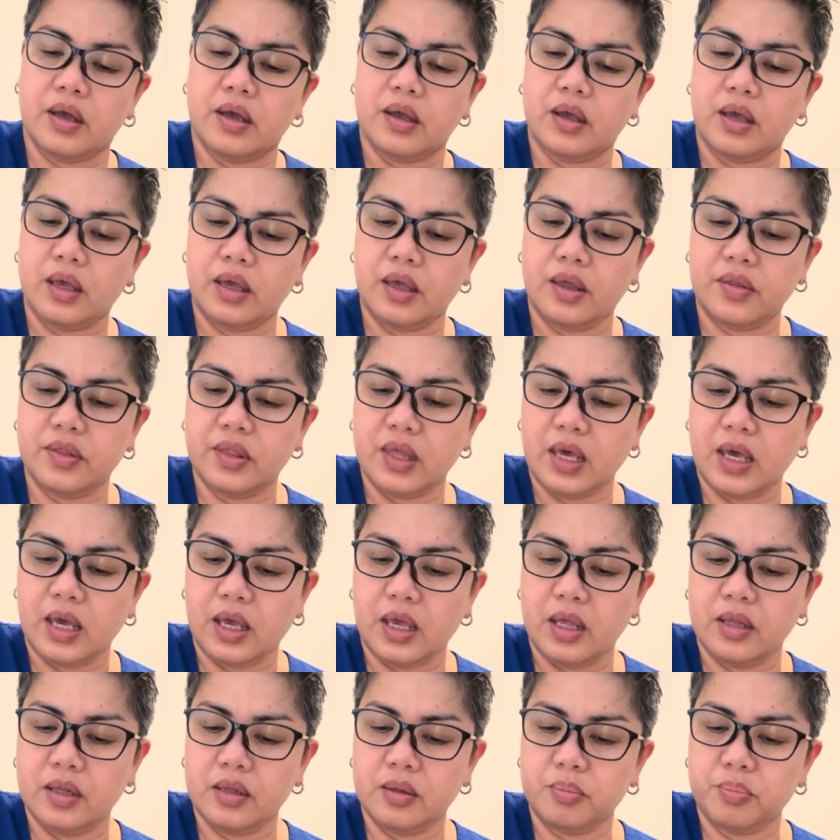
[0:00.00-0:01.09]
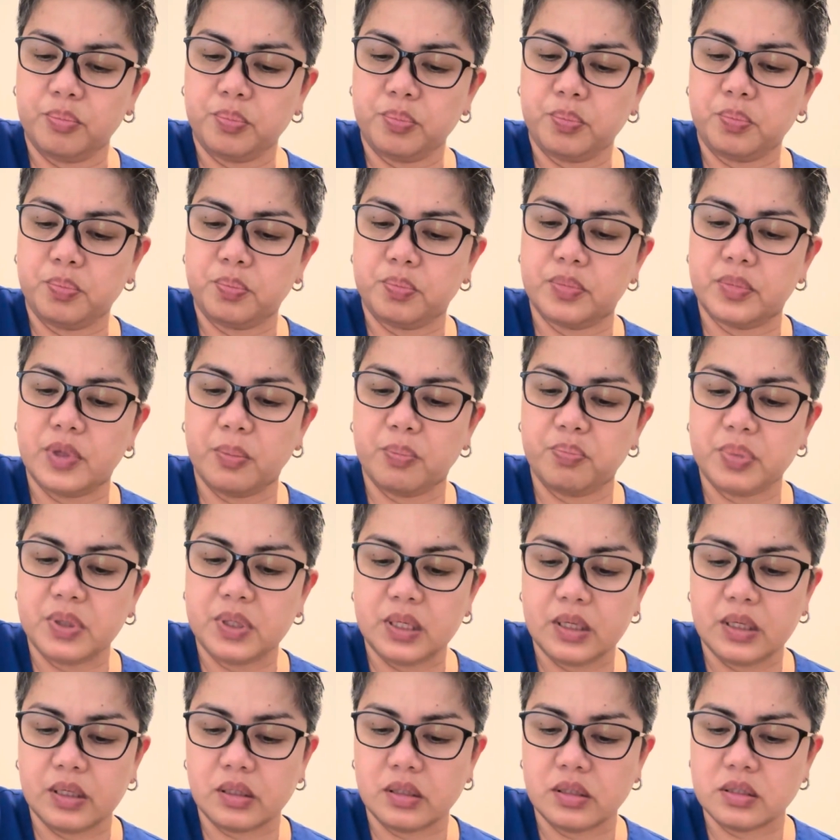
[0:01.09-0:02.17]
And then the
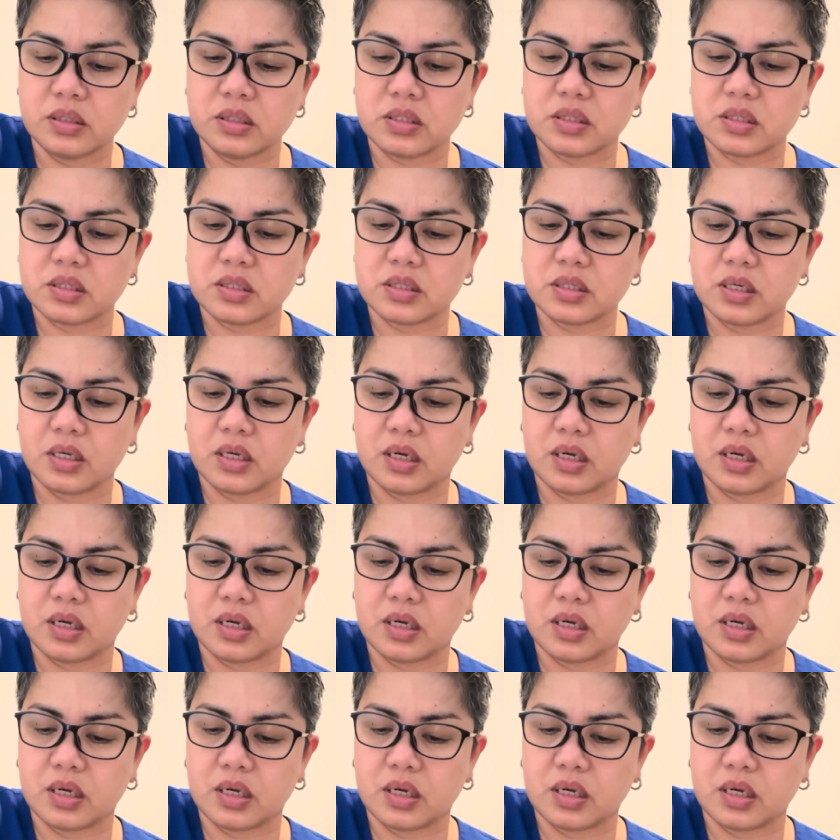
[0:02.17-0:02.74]
pills